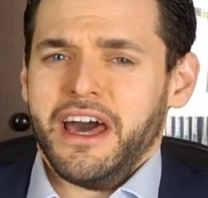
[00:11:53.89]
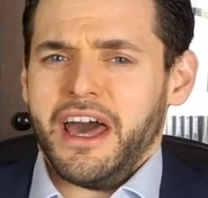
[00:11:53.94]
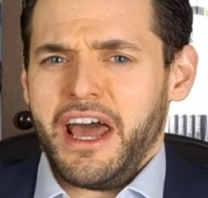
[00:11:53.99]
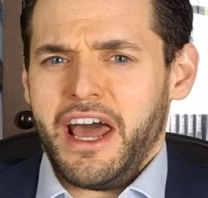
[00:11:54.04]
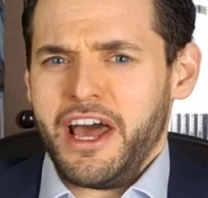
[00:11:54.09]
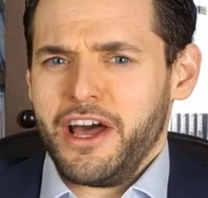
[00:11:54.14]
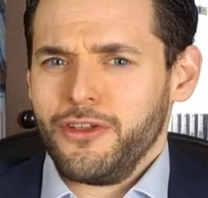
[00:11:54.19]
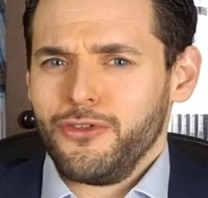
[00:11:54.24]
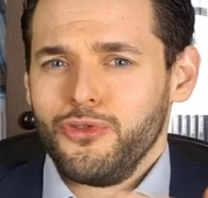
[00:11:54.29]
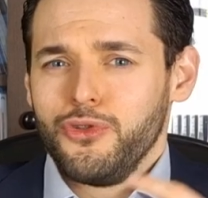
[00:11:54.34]

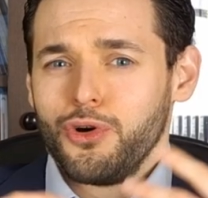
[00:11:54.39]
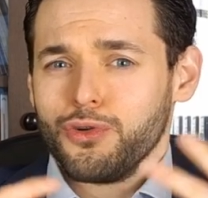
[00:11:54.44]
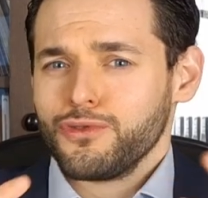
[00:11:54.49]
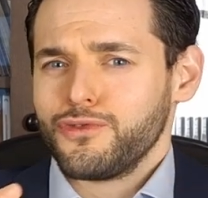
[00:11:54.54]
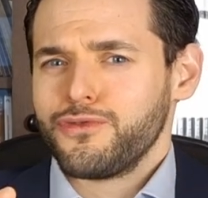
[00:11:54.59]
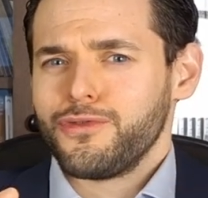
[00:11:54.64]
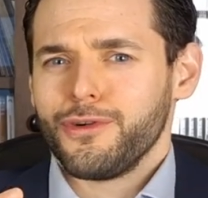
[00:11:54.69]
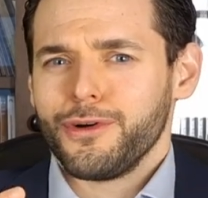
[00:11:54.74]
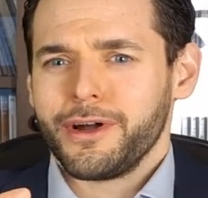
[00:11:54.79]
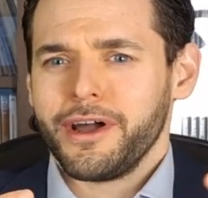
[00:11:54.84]
And don't
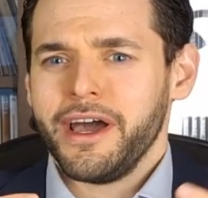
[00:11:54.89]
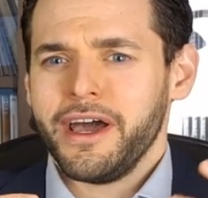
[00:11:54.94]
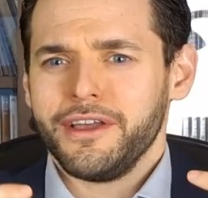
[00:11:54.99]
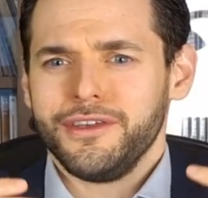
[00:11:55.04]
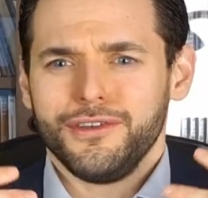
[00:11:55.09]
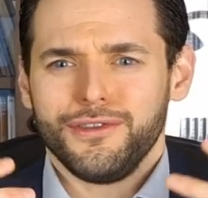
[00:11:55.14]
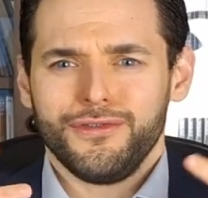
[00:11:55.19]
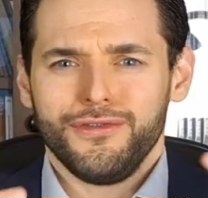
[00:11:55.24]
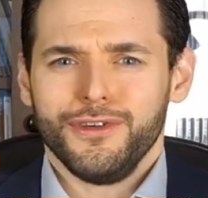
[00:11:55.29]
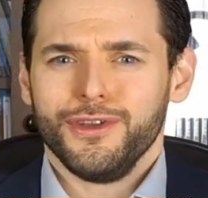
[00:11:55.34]
forget
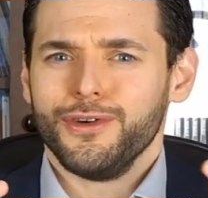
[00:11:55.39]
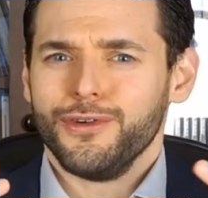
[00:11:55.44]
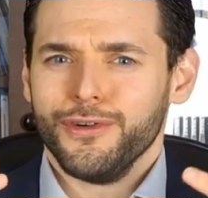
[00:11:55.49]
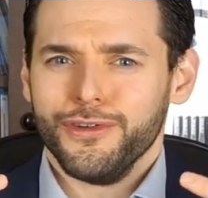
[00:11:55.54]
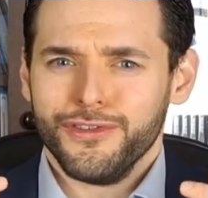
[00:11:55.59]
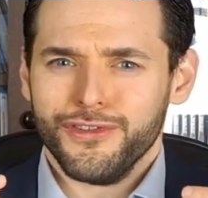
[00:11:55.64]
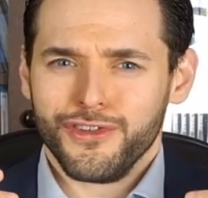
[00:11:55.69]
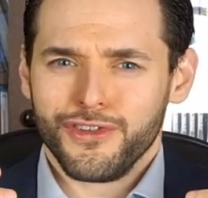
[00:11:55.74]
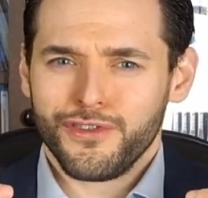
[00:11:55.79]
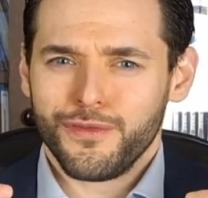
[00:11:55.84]
this video
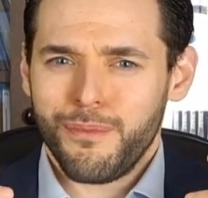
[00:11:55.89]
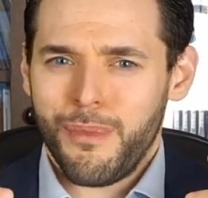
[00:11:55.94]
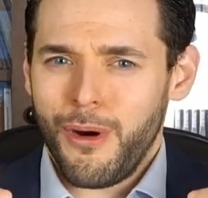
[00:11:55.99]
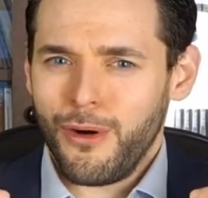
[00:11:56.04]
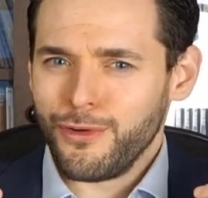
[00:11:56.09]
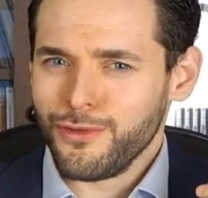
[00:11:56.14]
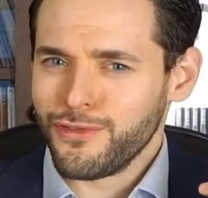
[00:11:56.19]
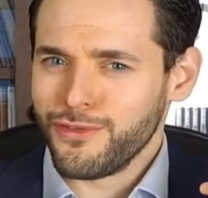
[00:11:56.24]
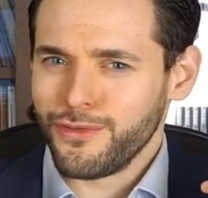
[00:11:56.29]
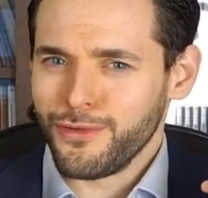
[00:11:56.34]
is
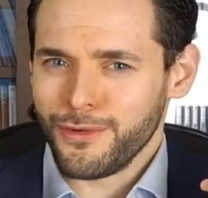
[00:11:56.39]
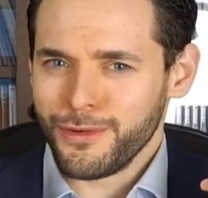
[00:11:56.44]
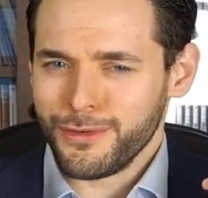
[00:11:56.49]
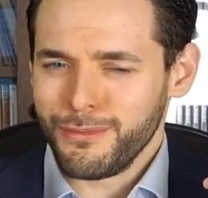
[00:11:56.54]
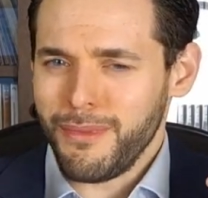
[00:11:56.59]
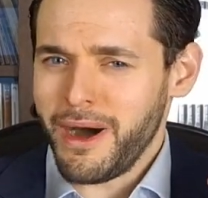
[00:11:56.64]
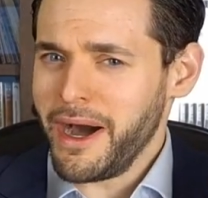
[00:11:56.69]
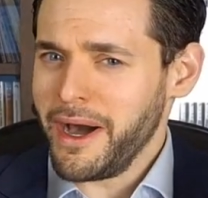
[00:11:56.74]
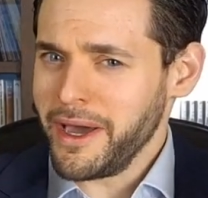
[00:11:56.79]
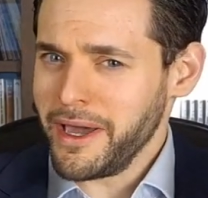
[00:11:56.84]
sponsored
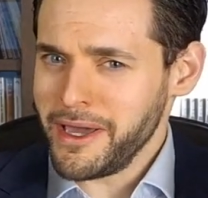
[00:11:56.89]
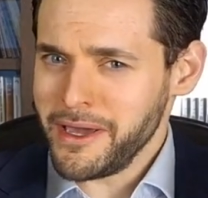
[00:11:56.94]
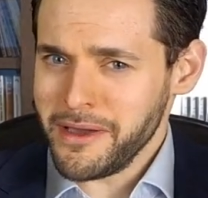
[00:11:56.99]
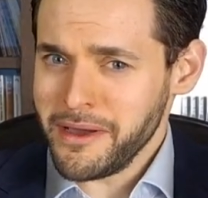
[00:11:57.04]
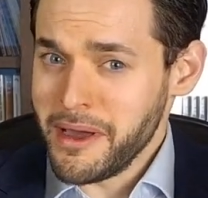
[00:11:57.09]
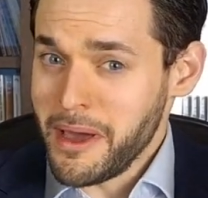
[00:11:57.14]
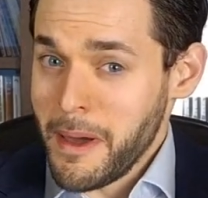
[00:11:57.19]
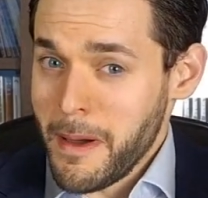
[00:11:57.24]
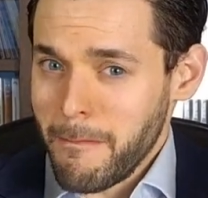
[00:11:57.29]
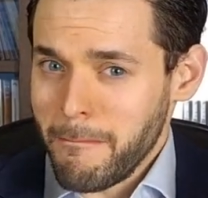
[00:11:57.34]
by
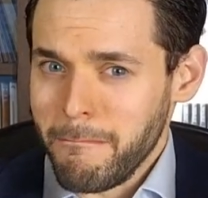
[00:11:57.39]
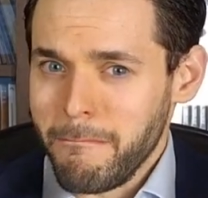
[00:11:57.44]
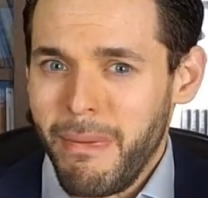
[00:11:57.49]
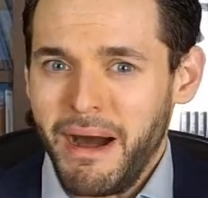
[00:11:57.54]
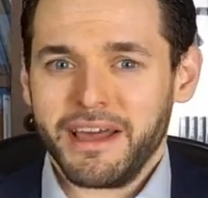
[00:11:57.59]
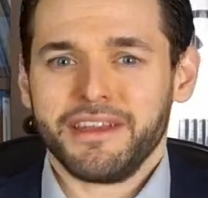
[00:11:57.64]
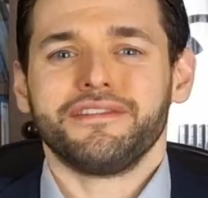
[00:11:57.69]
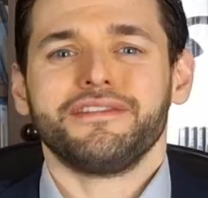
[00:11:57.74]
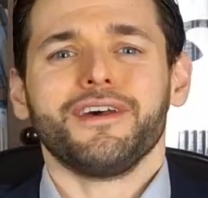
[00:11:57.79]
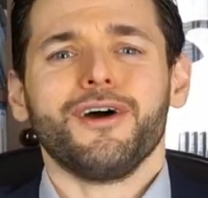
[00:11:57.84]

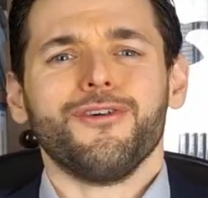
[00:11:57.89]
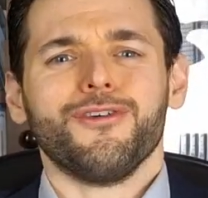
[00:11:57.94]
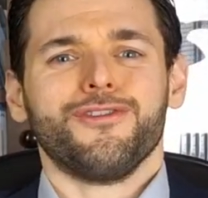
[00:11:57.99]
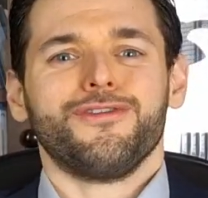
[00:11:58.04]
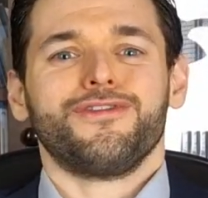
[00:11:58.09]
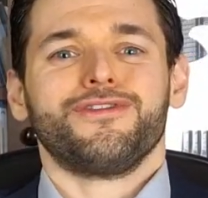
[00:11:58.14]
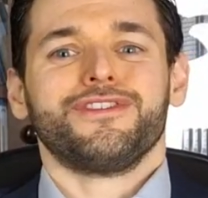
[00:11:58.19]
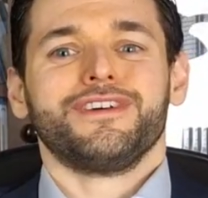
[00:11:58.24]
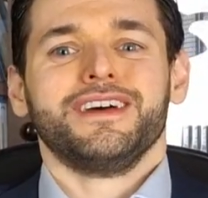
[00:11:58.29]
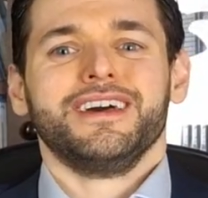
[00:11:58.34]

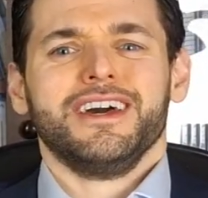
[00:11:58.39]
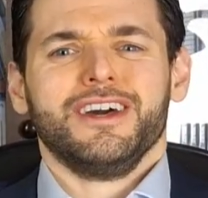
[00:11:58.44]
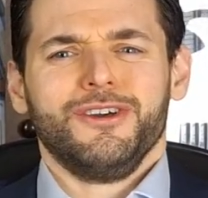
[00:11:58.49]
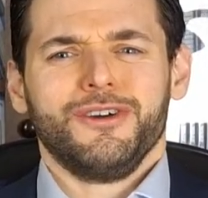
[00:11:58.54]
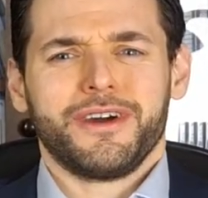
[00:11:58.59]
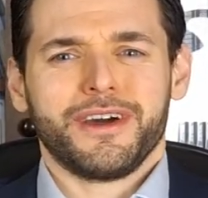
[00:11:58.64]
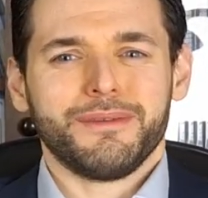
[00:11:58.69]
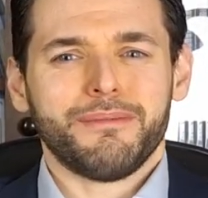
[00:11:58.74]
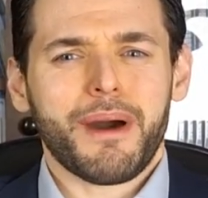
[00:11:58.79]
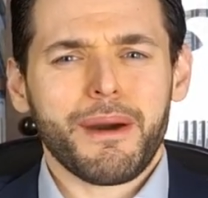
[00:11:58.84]
myself, you
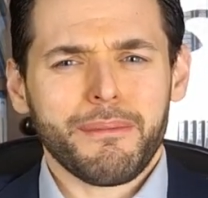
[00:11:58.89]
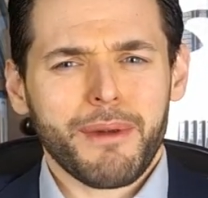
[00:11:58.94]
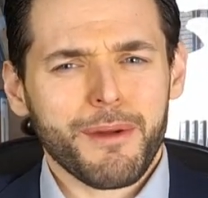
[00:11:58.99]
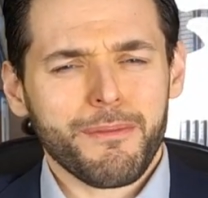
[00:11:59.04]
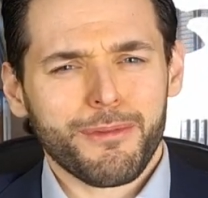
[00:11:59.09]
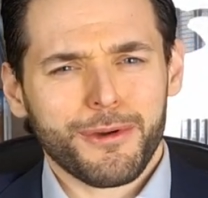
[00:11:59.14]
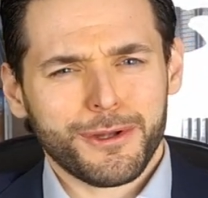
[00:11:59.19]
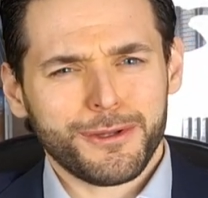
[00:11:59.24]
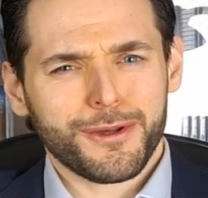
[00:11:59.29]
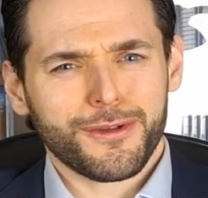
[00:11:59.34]
can buy my
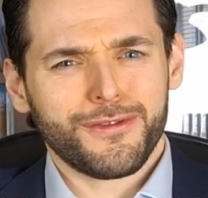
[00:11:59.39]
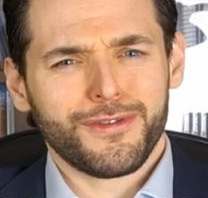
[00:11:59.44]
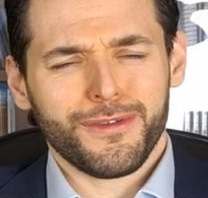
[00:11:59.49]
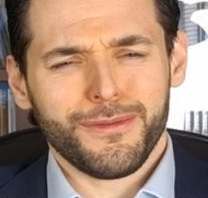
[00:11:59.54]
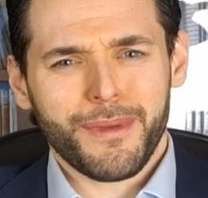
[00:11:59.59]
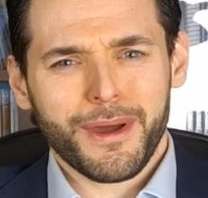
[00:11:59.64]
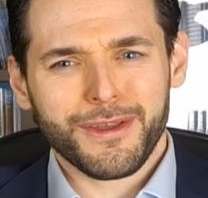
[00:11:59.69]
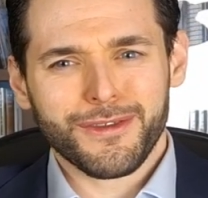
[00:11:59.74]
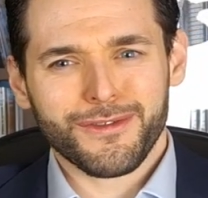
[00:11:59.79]
products on my